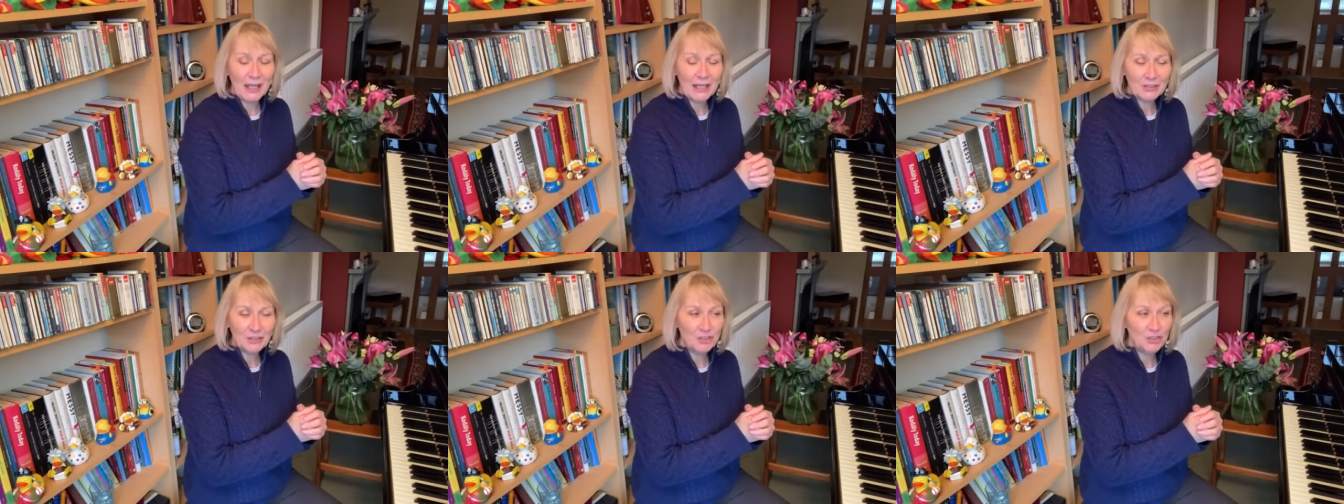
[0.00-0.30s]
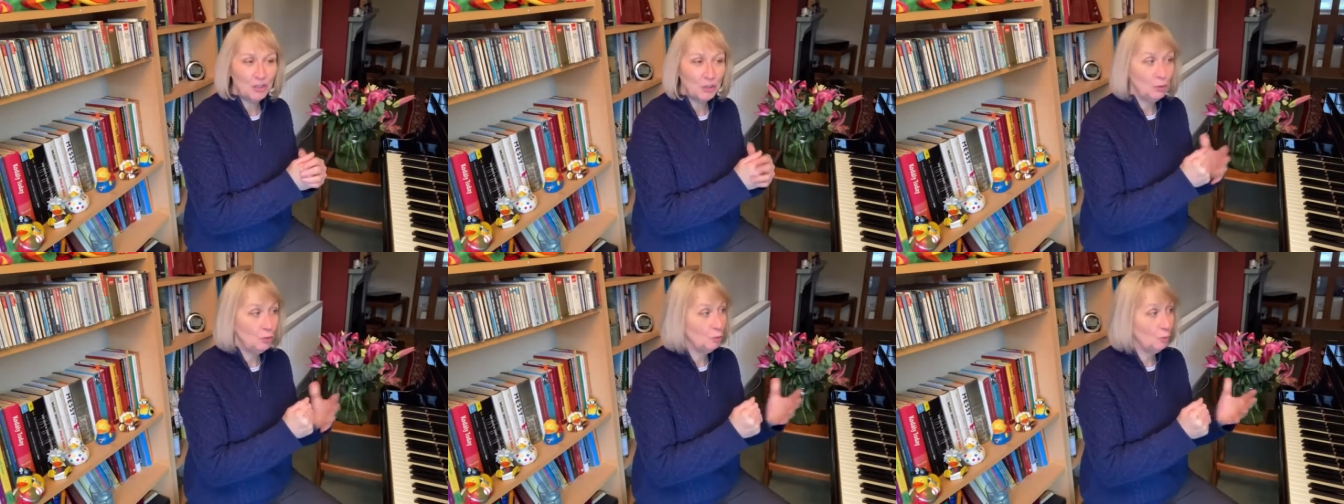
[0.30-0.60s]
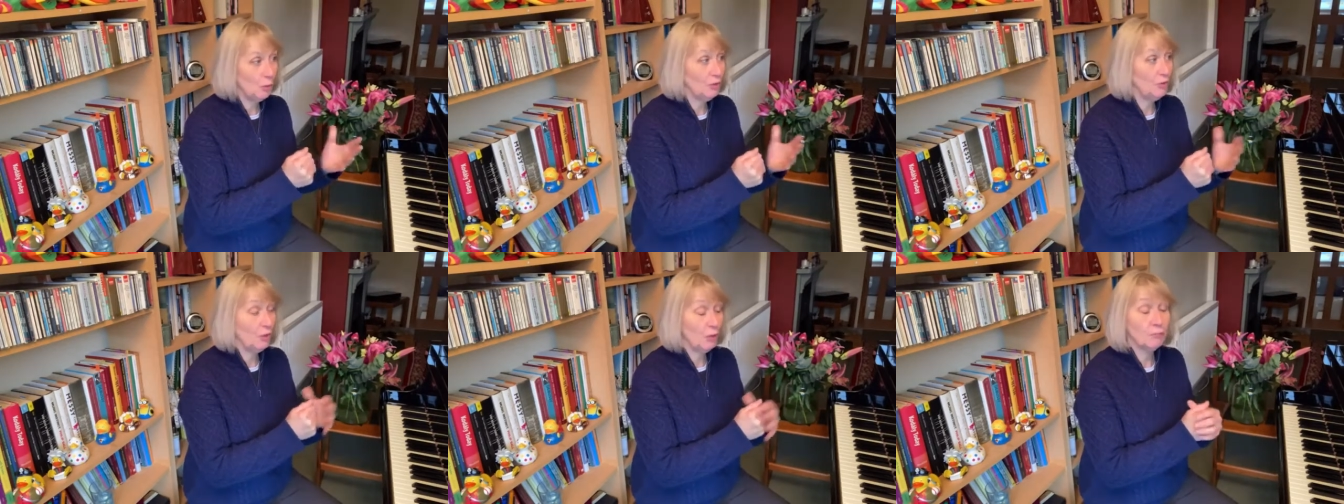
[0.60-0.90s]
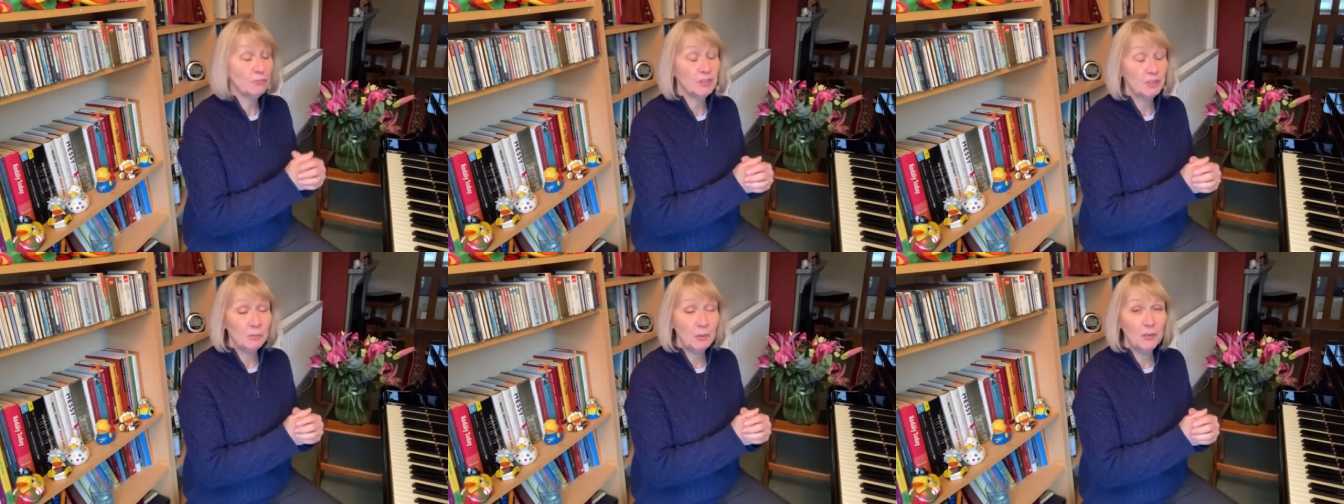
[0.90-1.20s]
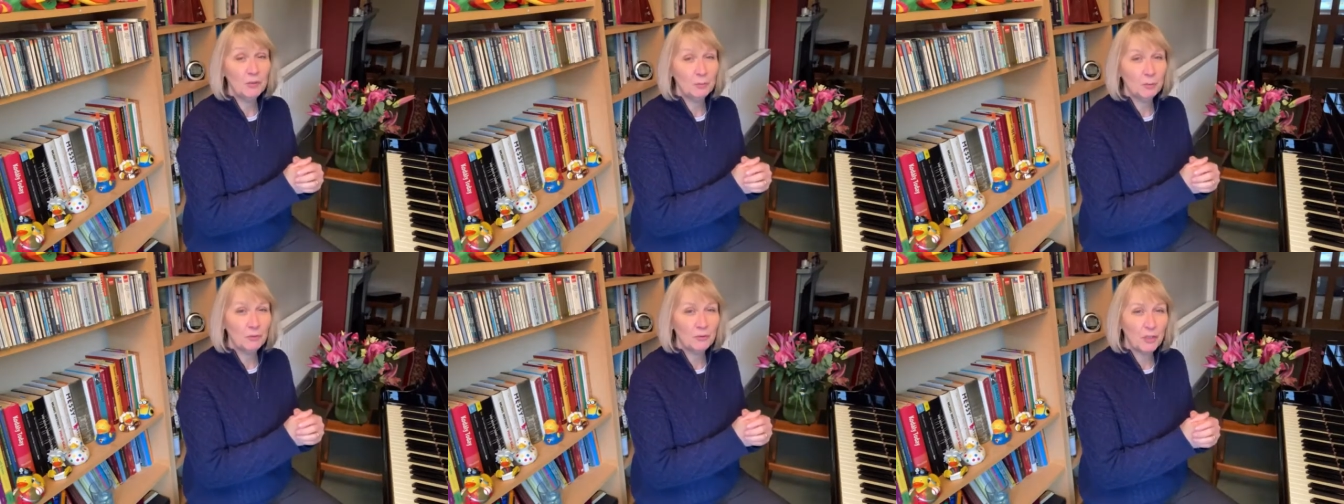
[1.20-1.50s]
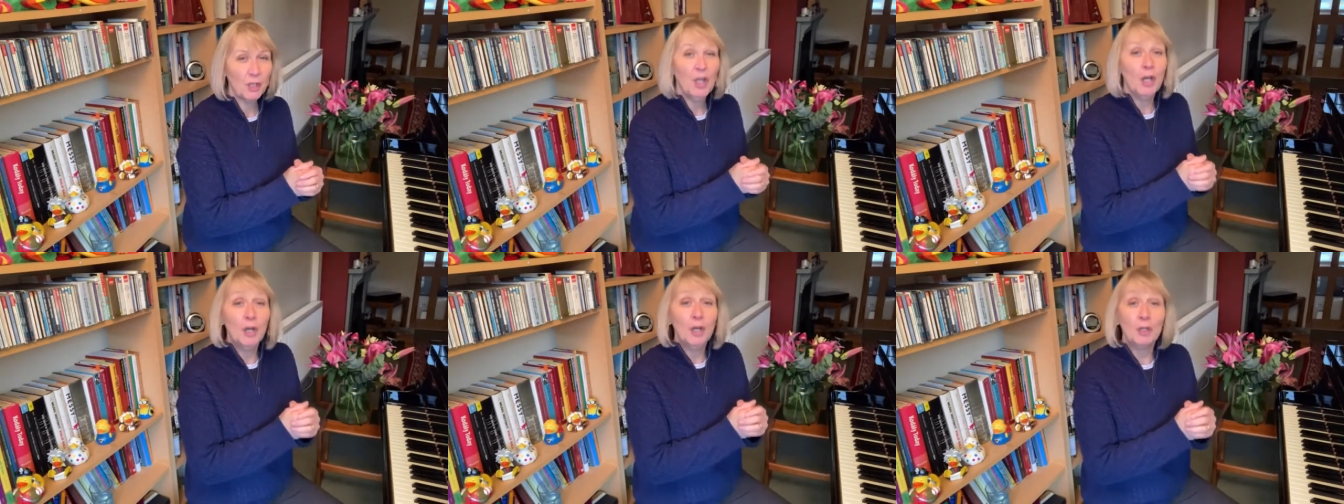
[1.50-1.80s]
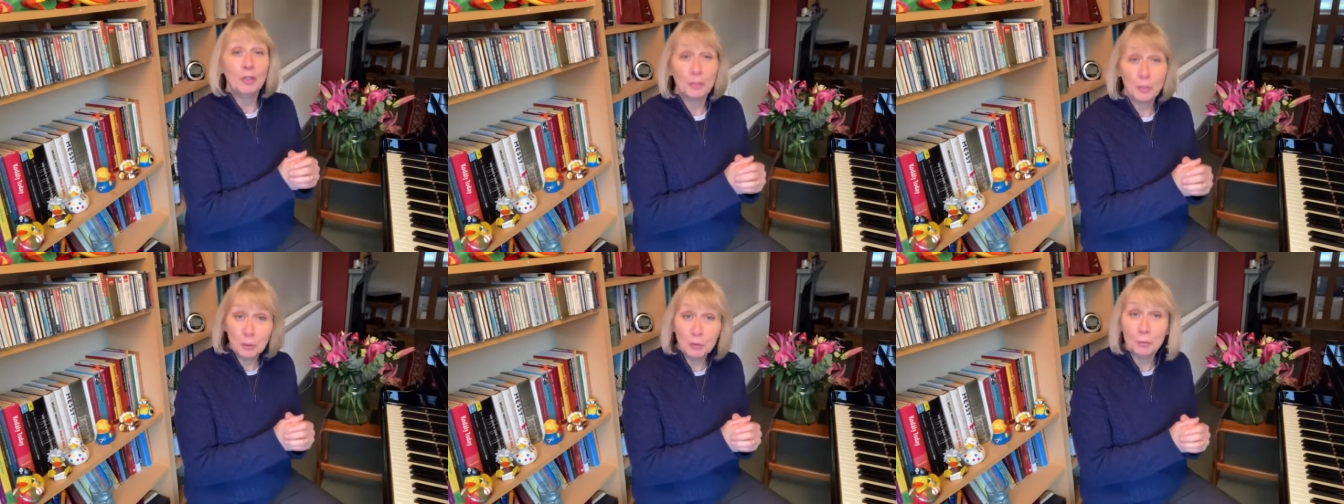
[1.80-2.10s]
attitude was, her response was,
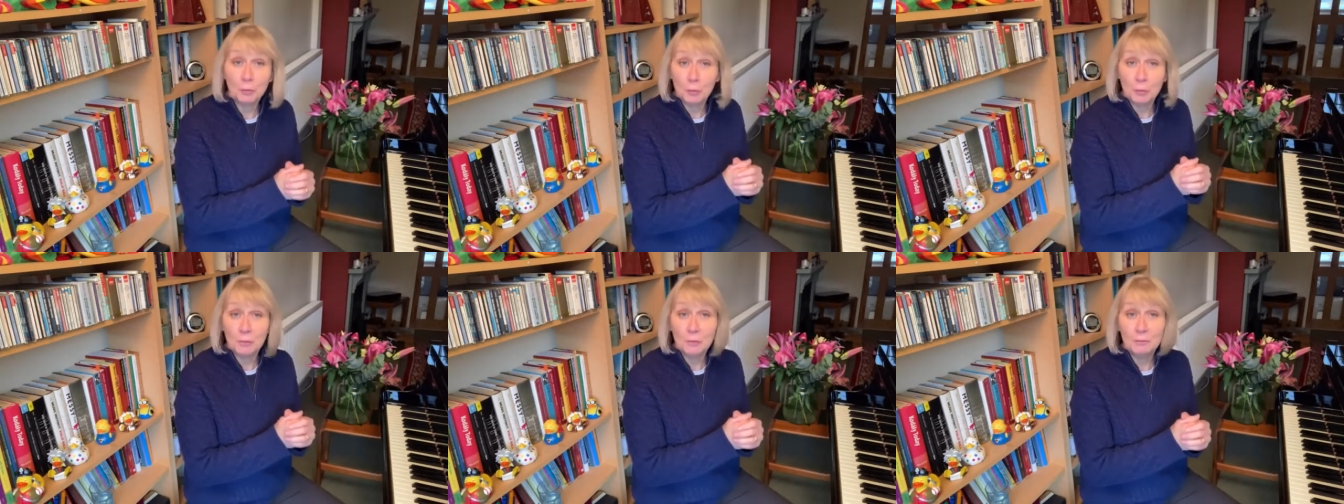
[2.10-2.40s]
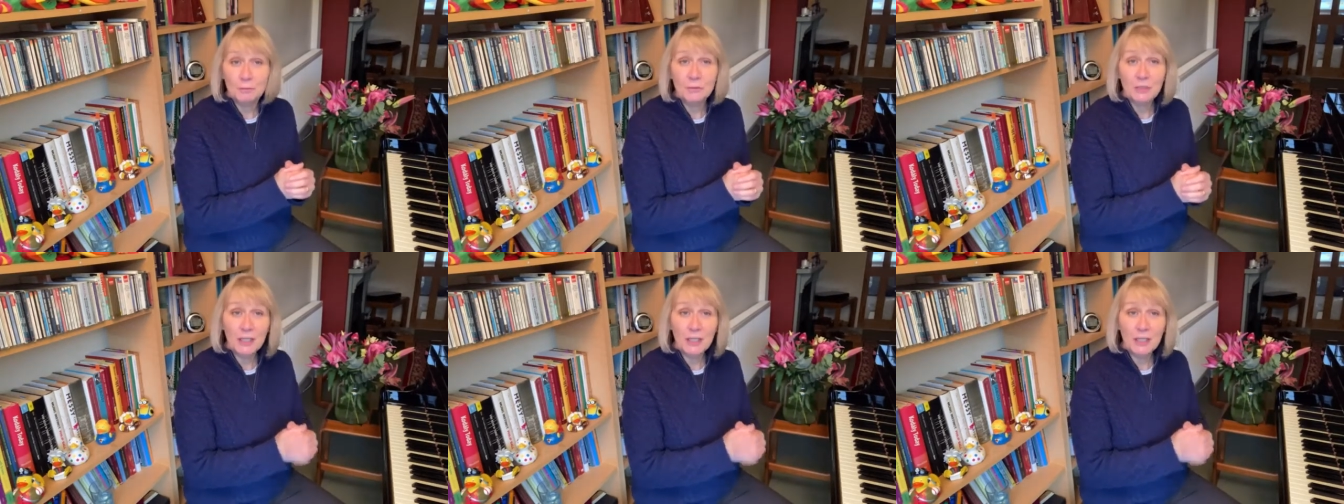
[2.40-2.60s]
cool.